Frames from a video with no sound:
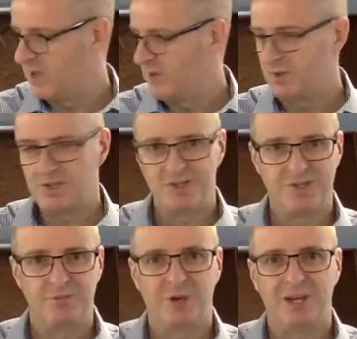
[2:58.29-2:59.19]
Well, this is
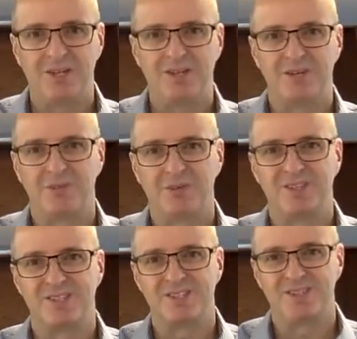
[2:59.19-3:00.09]
impending because
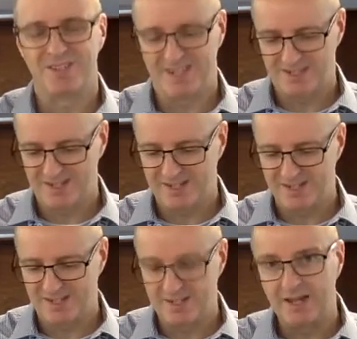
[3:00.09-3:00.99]
it's not yet
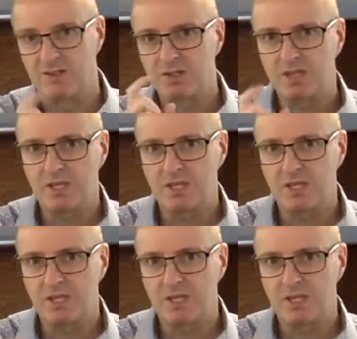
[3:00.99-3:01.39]
started. Now, just think